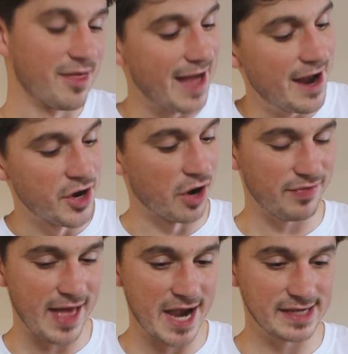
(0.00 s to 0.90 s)
That
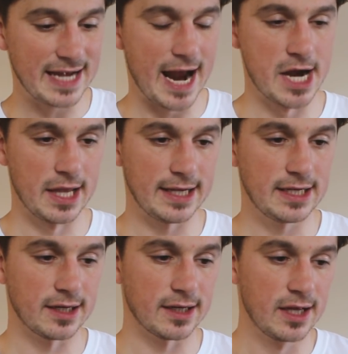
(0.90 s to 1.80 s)
note there is kind of
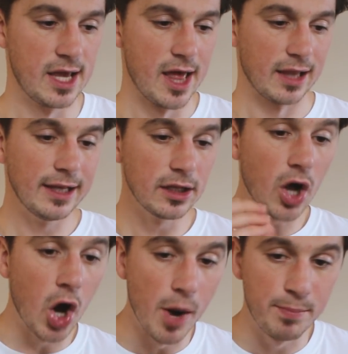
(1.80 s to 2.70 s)
like a
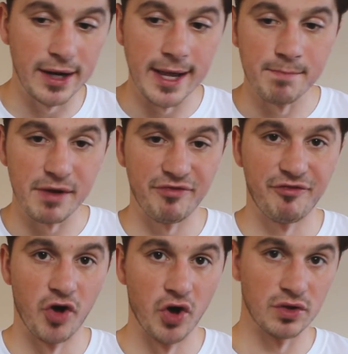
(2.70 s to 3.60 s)
little opening
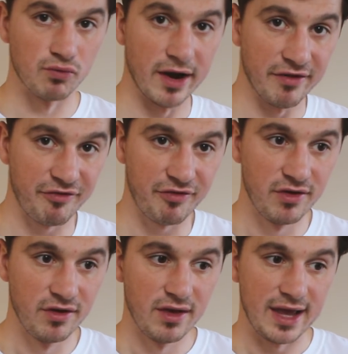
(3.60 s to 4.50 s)
before the riff.
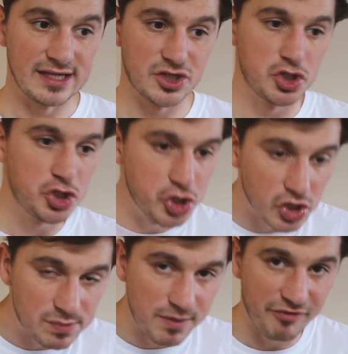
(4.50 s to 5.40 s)
It's
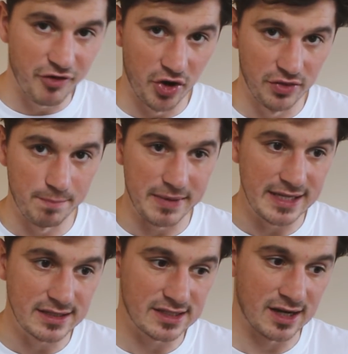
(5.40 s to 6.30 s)
just before the
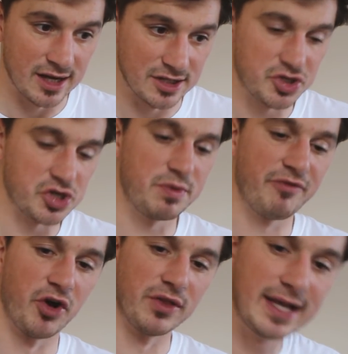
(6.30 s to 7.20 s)
beat starts, just
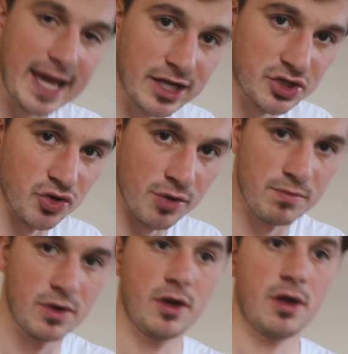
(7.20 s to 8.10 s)
before the kick drum.